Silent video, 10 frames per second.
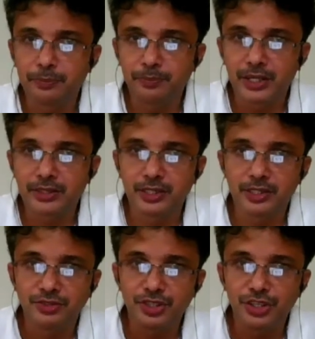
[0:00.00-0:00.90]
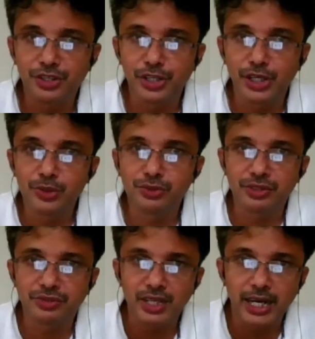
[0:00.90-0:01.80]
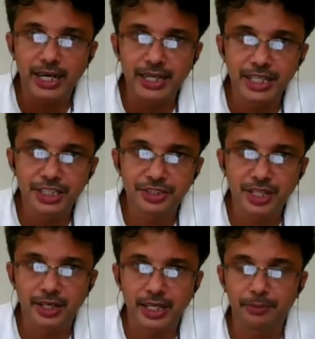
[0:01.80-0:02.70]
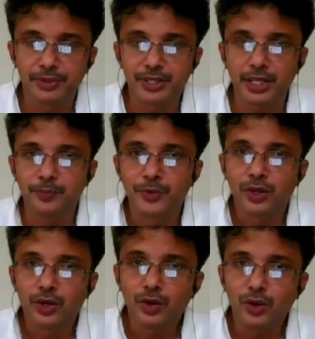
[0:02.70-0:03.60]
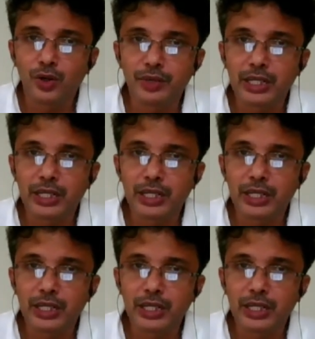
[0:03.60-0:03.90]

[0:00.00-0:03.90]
partners introduces additional capital, or